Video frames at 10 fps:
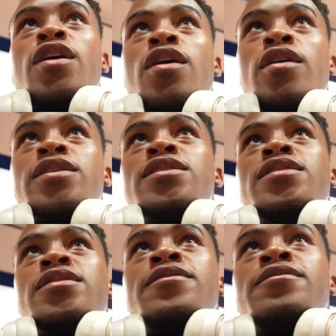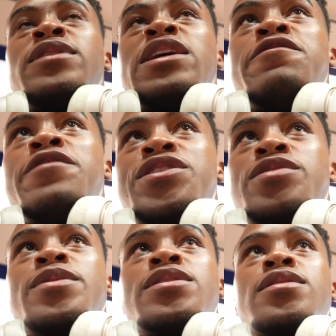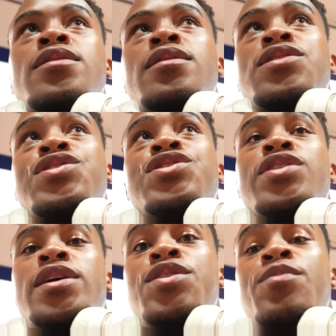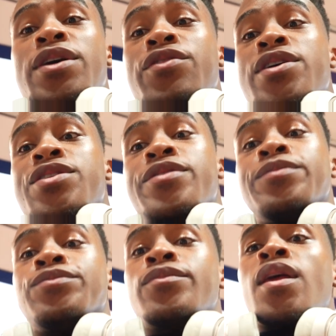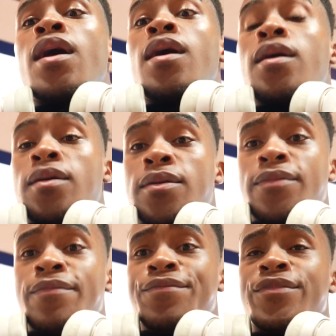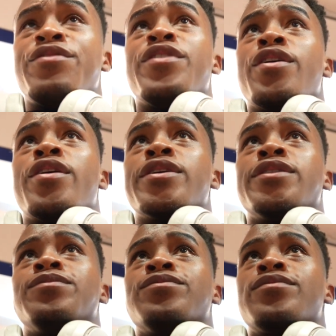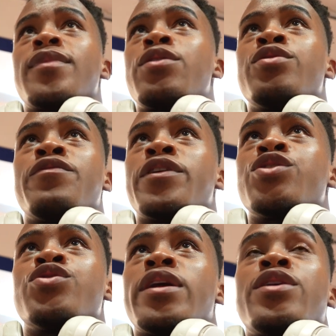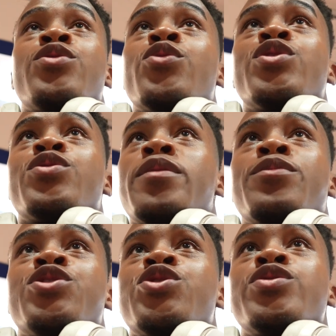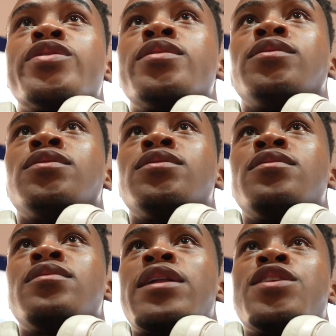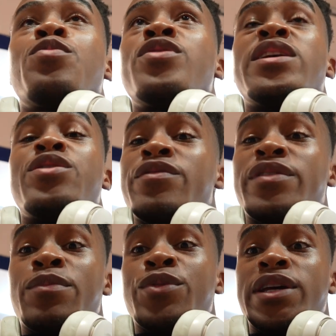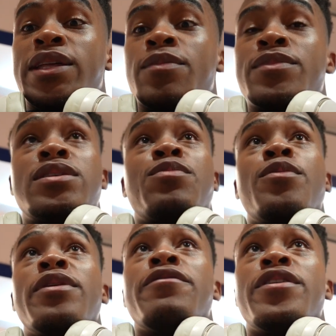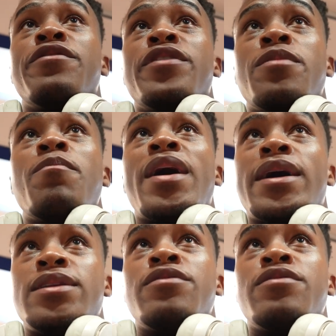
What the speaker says: hard investment decision I need to make right here. Very hard. I don't know if I can do it. I don't know which one I'm going to choose. At this point, I don't even think I'm going to get them. This is probably a very, very bad